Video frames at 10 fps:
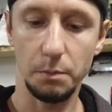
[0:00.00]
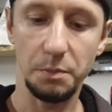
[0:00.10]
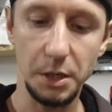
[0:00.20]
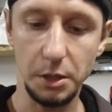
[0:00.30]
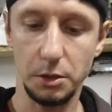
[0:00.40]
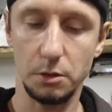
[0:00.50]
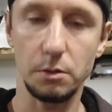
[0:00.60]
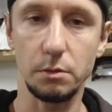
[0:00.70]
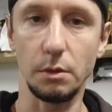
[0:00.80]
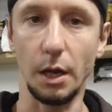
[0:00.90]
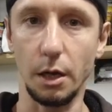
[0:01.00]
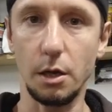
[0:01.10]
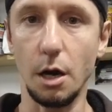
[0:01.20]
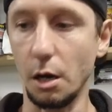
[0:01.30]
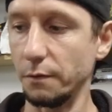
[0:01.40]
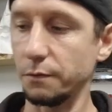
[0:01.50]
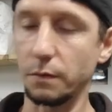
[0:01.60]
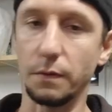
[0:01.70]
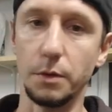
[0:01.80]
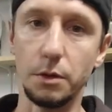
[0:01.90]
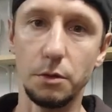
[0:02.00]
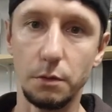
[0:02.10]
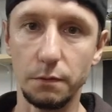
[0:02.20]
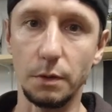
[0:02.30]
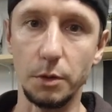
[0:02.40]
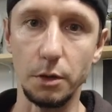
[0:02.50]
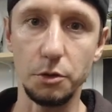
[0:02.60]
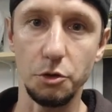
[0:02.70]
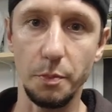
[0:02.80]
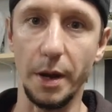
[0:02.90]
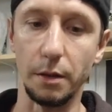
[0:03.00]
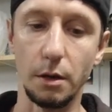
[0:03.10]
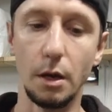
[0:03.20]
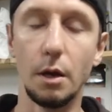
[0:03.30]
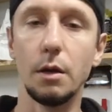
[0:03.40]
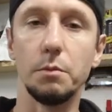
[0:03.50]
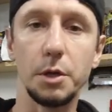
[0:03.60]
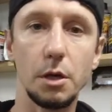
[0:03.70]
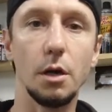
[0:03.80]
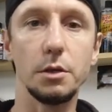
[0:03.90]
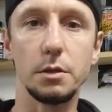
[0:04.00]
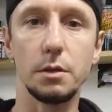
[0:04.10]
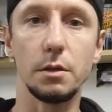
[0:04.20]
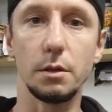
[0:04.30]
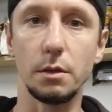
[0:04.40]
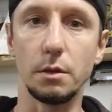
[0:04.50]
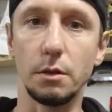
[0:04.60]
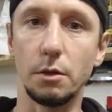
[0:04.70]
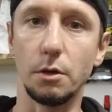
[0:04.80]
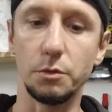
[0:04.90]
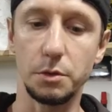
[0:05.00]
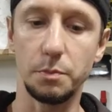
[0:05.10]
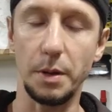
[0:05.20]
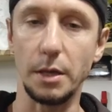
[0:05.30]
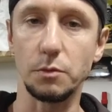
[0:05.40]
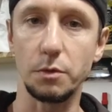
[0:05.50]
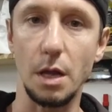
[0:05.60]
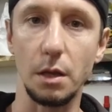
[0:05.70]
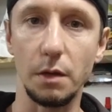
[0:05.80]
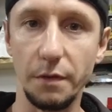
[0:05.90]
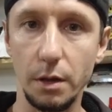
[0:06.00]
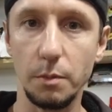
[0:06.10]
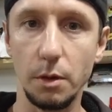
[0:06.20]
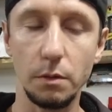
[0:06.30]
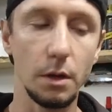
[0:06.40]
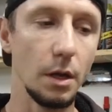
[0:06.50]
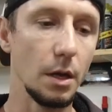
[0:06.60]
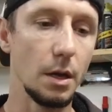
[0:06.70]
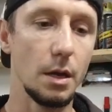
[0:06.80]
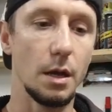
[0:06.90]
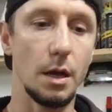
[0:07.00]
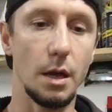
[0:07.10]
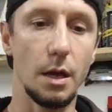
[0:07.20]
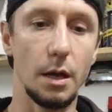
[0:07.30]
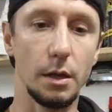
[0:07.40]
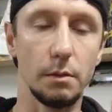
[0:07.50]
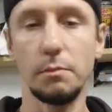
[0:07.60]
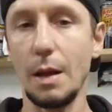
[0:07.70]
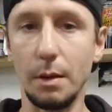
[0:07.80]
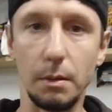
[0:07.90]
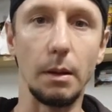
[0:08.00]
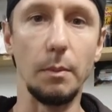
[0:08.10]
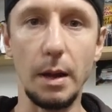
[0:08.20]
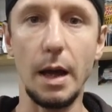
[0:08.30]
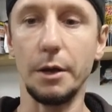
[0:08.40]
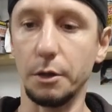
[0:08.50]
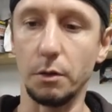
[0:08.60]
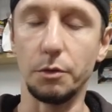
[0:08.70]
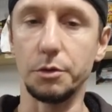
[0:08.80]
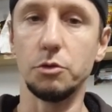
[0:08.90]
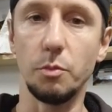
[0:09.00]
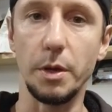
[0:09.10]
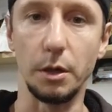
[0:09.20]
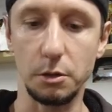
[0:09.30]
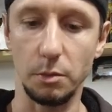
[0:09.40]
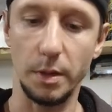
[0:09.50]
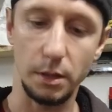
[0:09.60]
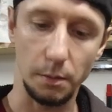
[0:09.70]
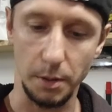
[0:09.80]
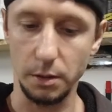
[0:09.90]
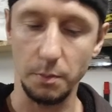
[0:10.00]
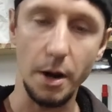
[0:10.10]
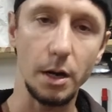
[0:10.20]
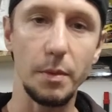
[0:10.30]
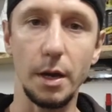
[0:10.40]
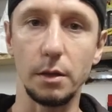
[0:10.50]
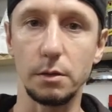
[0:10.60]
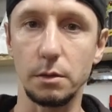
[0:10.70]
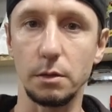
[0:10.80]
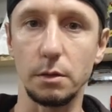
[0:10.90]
piece that I cut off from the new pan, because those pans were not available. And blah, blah, blah, blah, blah, you know, they were too big. So, but the bottom end